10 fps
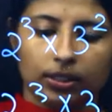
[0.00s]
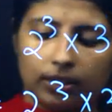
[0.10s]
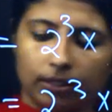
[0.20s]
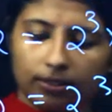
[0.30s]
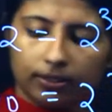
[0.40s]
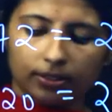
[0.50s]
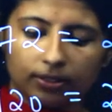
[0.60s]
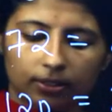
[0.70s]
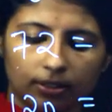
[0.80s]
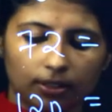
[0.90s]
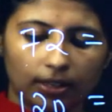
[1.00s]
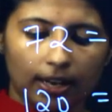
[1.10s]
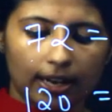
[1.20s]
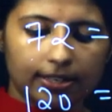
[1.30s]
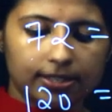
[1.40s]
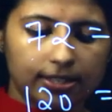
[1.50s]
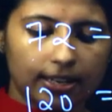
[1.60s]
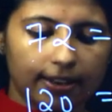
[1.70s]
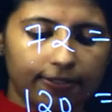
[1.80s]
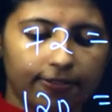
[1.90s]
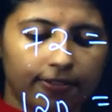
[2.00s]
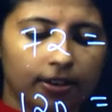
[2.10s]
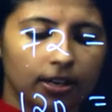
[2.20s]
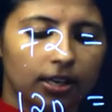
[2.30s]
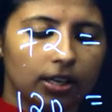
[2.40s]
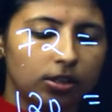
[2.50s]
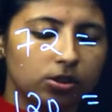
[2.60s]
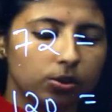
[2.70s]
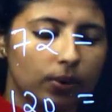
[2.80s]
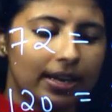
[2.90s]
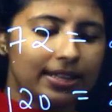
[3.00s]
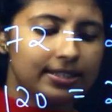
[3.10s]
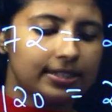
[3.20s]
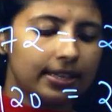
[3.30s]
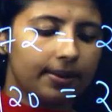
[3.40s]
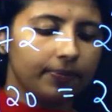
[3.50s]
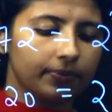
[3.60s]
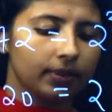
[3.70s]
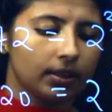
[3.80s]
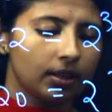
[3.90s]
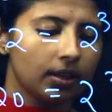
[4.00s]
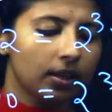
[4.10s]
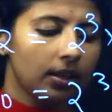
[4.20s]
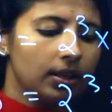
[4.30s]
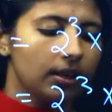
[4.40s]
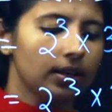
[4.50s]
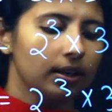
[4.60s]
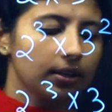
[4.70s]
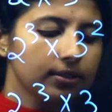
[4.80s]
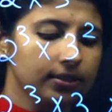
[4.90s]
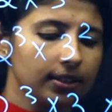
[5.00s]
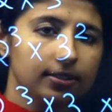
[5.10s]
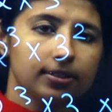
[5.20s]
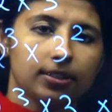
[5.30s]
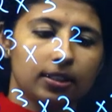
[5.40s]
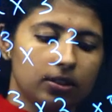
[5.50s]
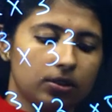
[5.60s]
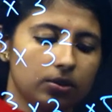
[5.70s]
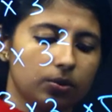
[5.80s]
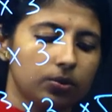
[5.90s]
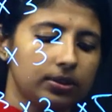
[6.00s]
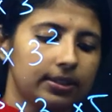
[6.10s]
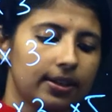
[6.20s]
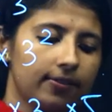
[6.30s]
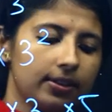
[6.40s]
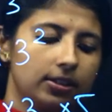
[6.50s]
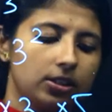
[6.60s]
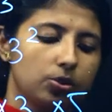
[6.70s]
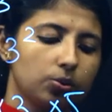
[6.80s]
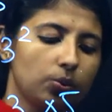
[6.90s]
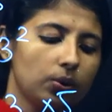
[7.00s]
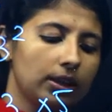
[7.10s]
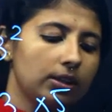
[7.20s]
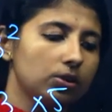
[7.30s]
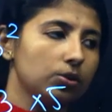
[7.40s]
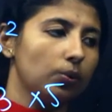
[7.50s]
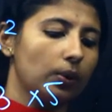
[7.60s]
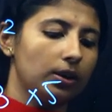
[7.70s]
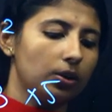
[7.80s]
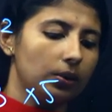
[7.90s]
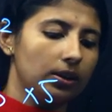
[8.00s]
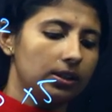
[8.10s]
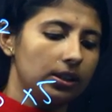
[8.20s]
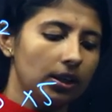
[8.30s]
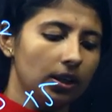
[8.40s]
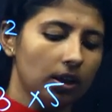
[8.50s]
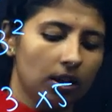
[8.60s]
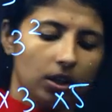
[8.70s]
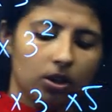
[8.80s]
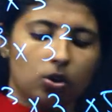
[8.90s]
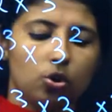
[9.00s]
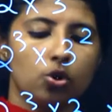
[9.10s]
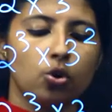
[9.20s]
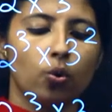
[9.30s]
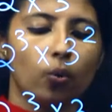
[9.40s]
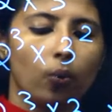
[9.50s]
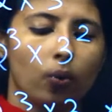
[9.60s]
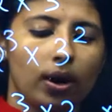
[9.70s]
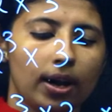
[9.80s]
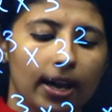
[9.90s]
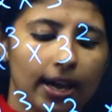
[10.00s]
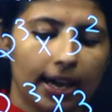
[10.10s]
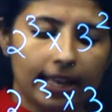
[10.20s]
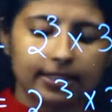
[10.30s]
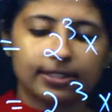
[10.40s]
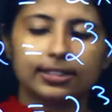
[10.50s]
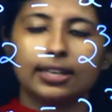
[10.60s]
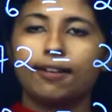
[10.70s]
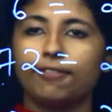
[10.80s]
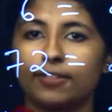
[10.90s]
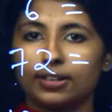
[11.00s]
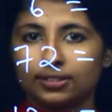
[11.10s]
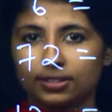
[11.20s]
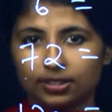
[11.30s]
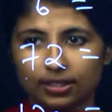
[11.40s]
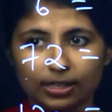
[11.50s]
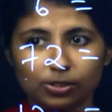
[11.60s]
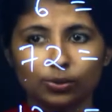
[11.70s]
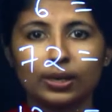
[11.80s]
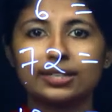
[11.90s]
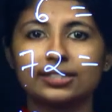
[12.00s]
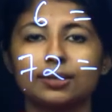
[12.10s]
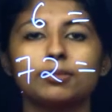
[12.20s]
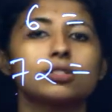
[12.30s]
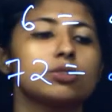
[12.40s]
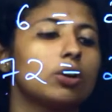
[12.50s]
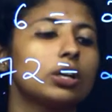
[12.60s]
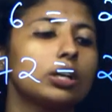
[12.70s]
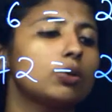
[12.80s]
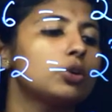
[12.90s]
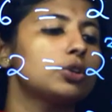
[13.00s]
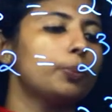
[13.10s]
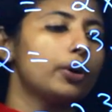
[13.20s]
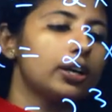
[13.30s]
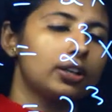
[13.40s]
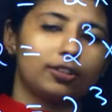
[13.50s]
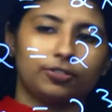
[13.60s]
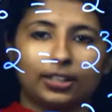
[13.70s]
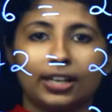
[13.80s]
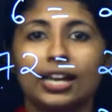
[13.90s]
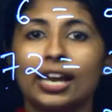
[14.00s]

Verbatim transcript: Is HCF into LCM 6 into 72 into 120? No. HCF is into LCM is not equal to product of 3.